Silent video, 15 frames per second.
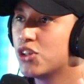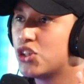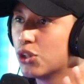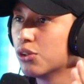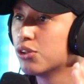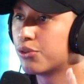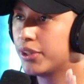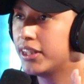
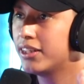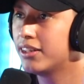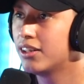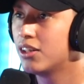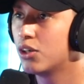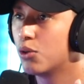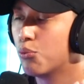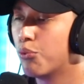jewelry
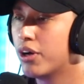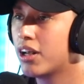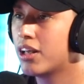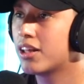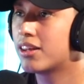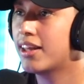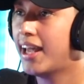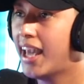
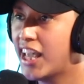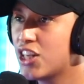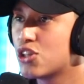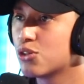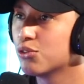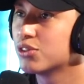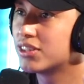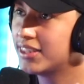with
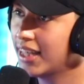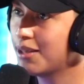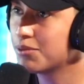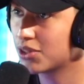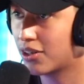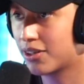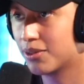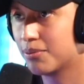angels'
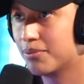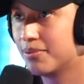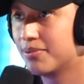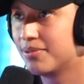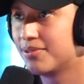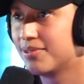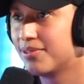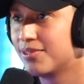names on them
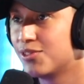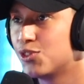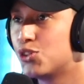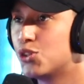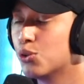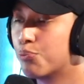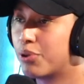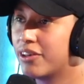
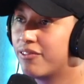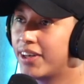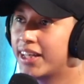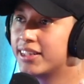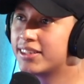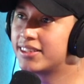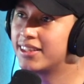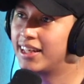to
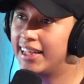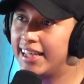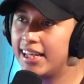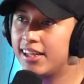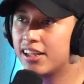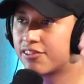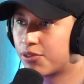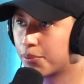prevent
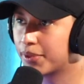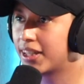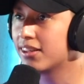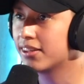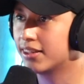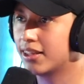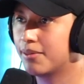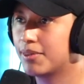lilies from
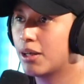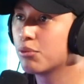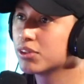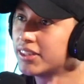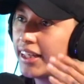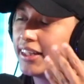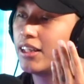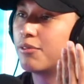killing them. That
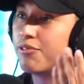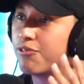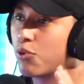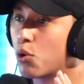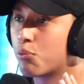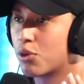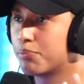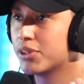was like their
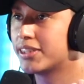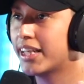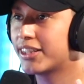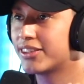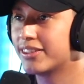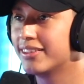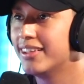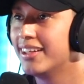form of
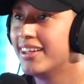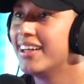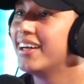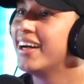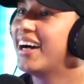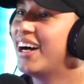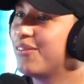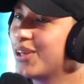protection.
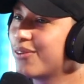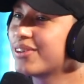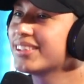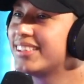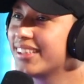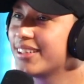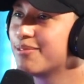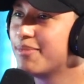Okay. Have you ever
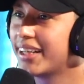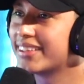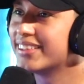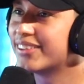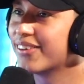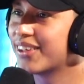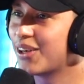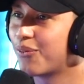seen in
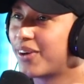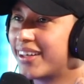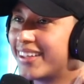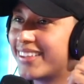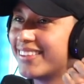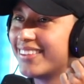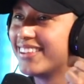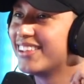Mexico they
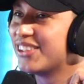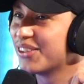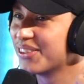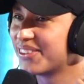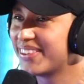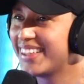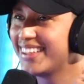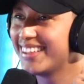wear
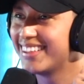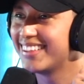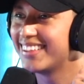jewelry?